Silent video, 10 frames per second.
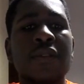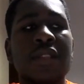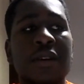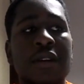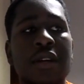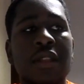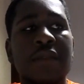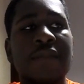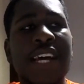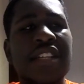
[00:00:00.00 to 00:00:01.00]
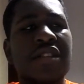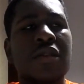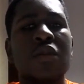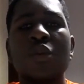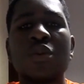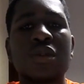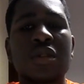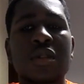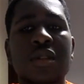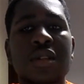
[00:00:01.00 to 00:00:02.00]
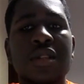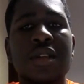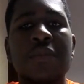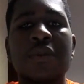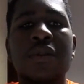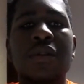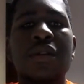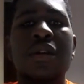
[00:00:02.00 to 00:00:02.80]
the the Flash should lose someone.